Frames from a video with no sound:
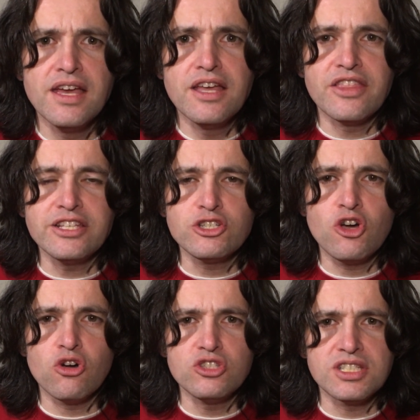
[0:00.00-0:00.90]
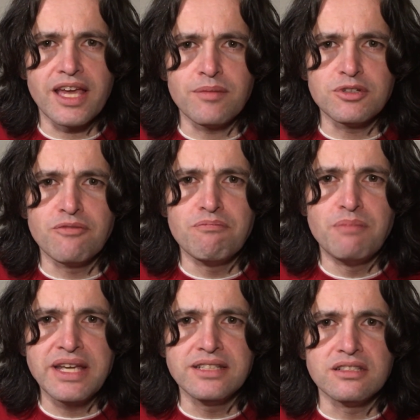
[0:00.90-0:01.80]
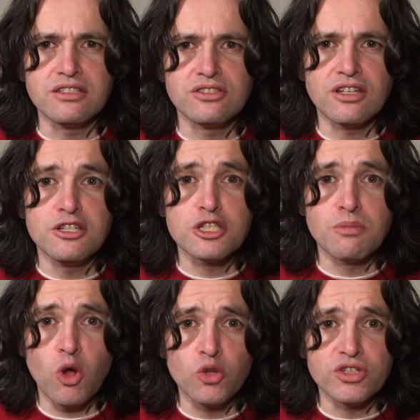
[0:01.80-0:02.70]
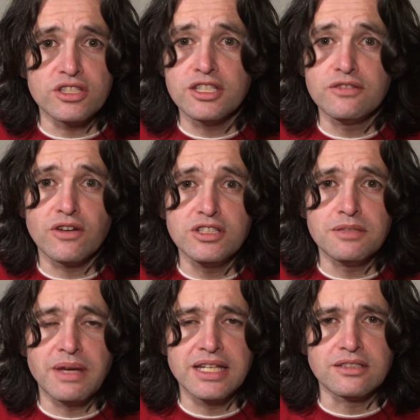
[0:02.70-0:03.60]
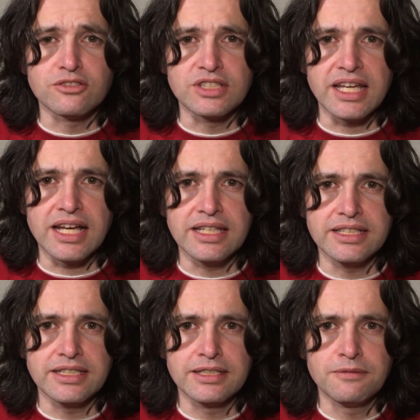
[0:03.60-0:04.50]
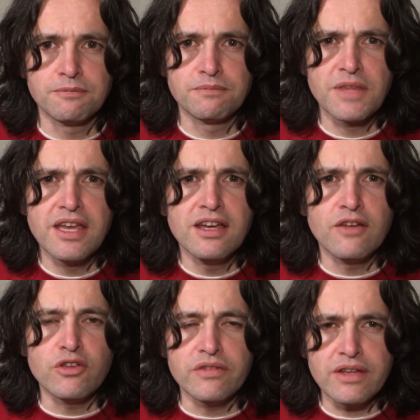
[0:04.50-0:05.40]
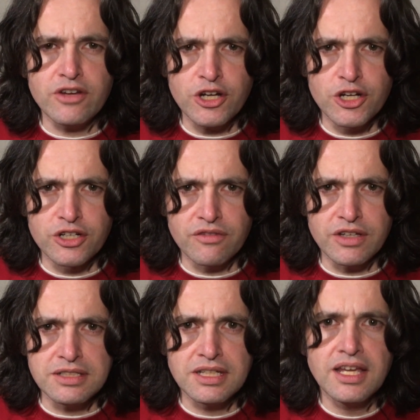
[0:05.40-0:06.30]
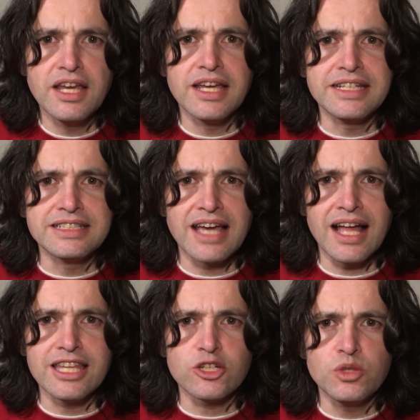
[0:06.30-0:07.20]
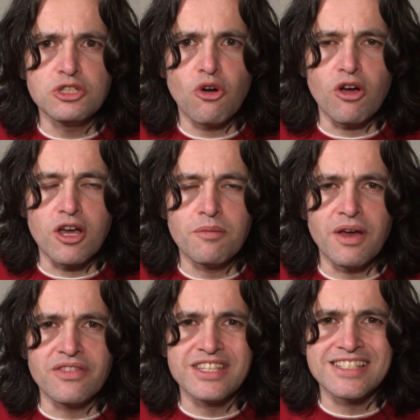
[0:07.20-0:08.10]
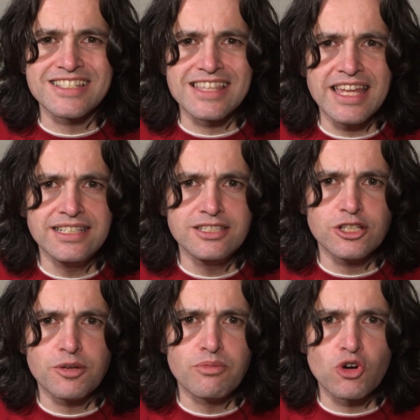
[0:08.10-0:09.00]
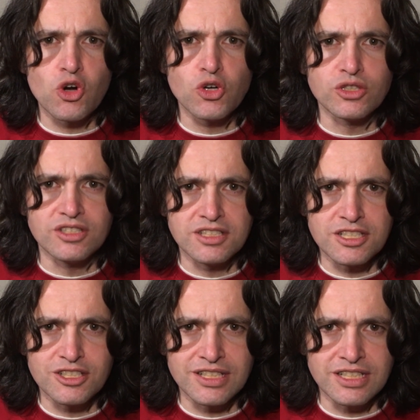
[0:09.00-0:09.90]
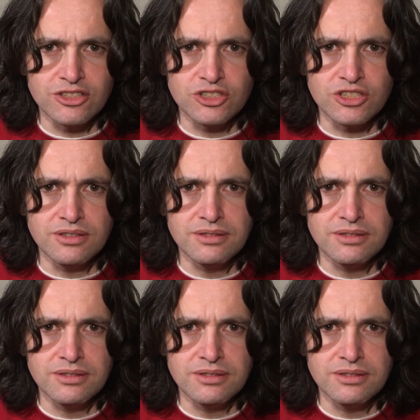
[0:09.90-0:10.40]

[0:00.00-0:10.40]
This concept of bigness and smallness is fundamental to Gaelic. If you've never heard of it, in Gaelic we talk about the slender broad distinction.